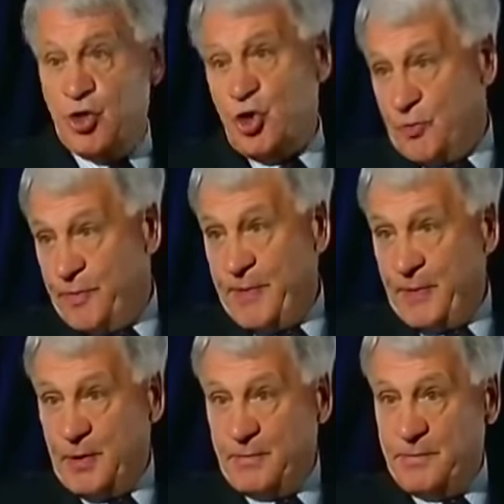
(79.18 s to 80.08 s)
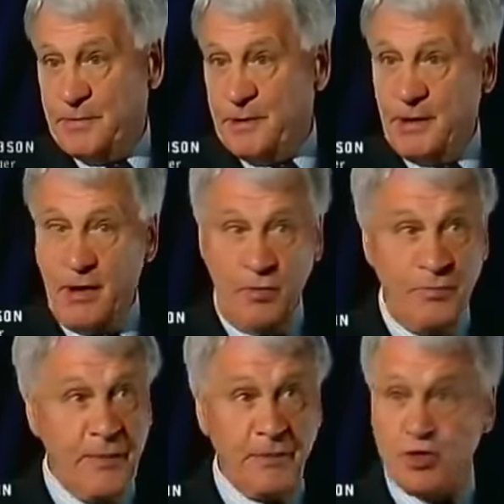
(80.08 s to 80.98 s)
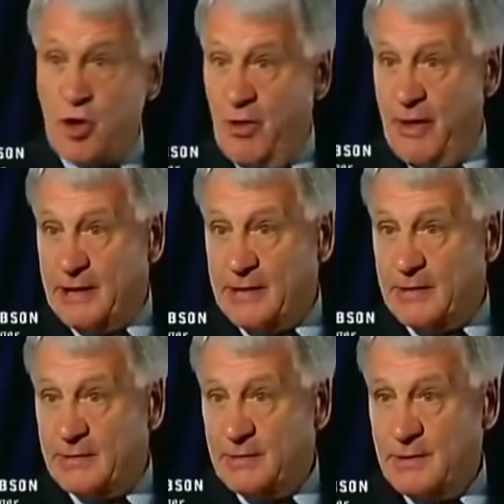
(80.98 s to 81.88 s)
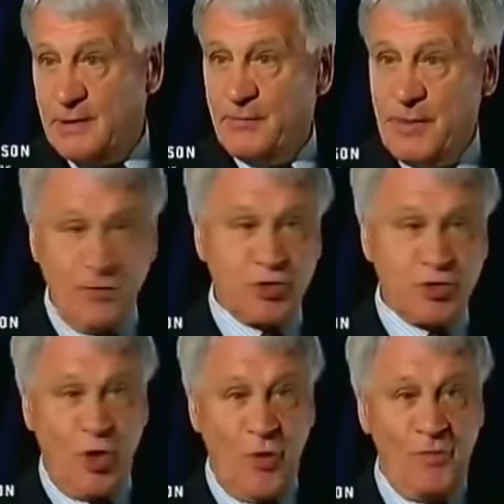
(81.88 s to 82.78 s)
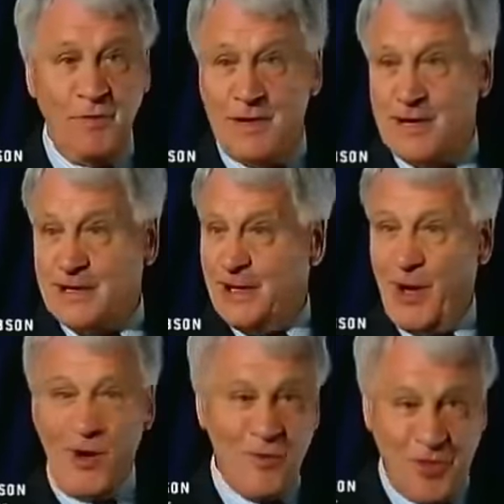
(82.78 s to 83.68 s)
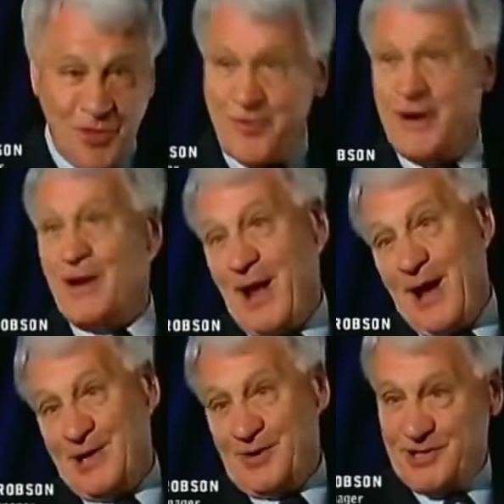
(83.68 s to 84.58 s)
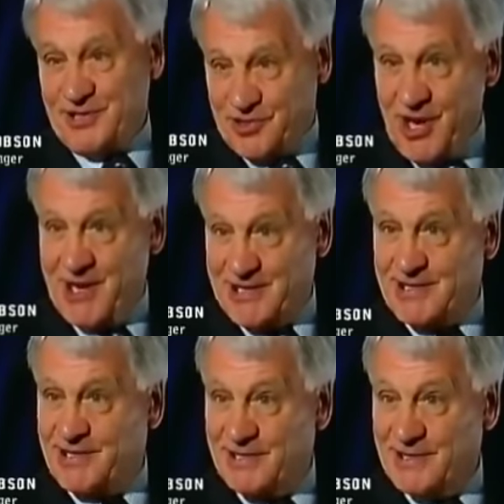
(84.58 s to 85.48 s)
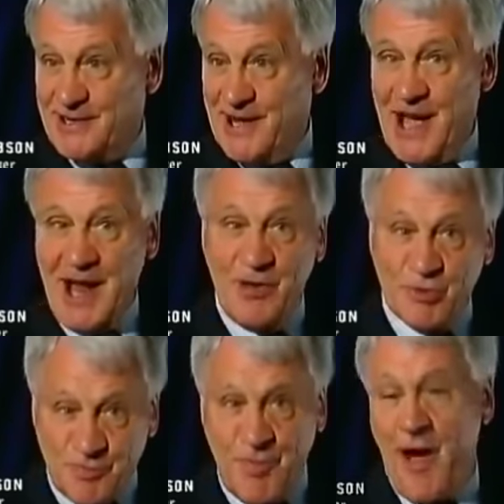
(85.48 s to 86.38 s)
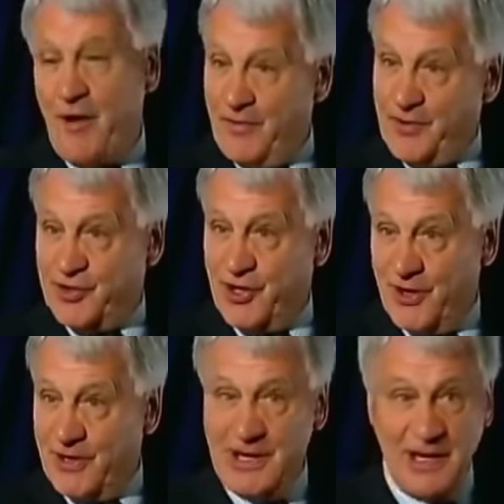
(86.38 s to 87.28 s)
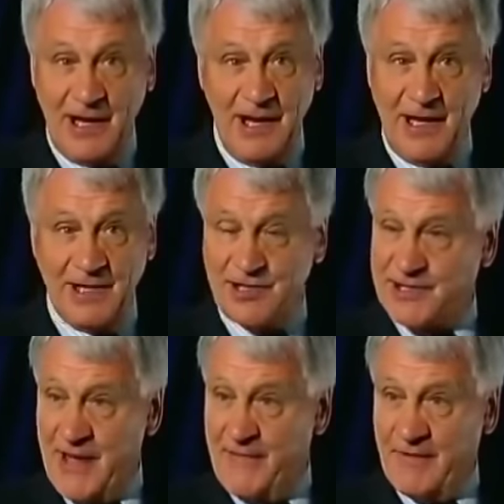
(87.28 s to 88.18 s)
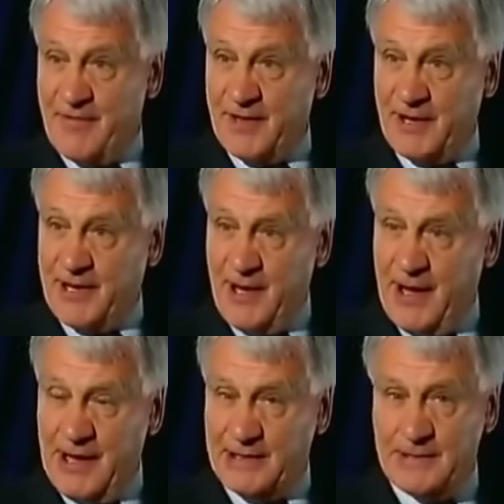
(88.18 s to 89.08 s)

He shook people up, you know, and people saw that. People saw him, you know, with three lines on his chest. And he was proud of the shirt, and he just gave everything that he